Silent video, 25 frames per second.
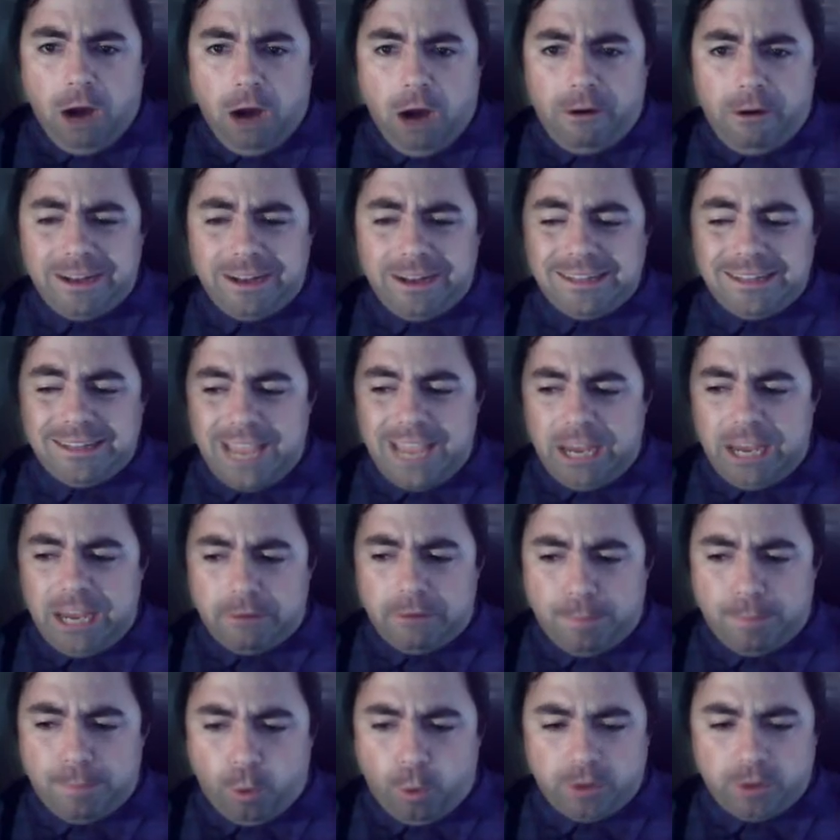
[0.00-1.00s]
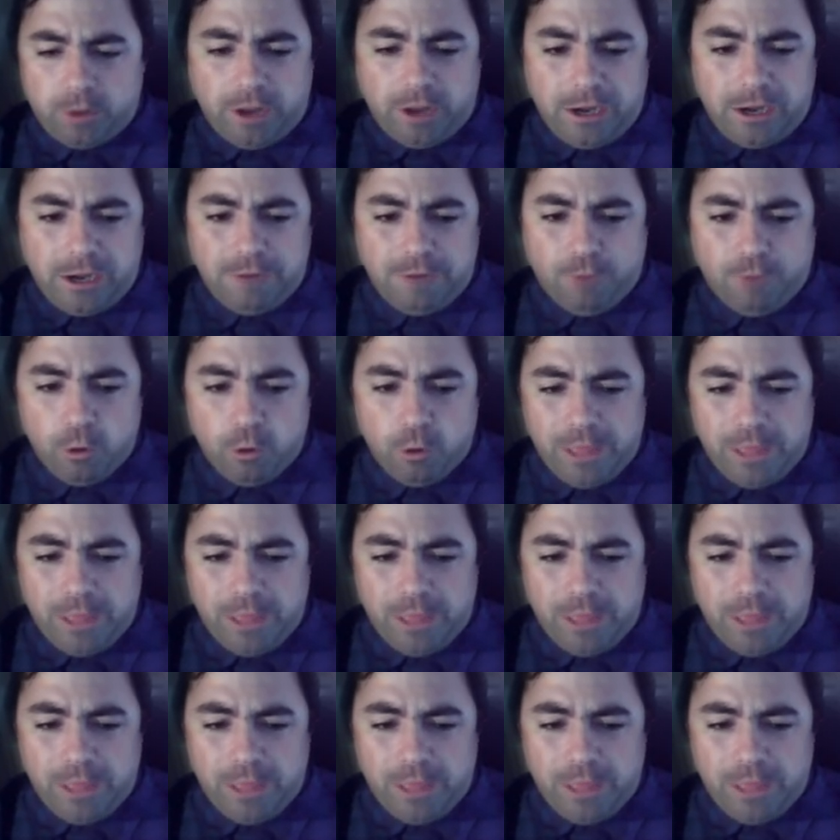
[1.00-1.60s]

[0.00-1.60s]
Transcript: All right, data report dot info,